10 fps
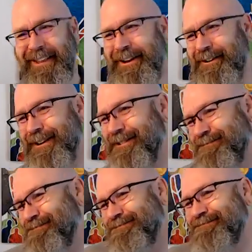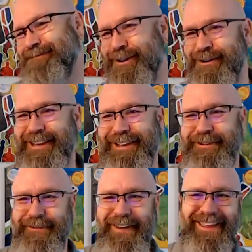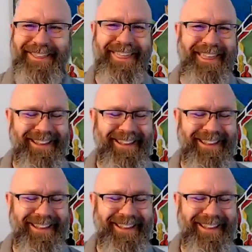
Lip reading: were early in their faith.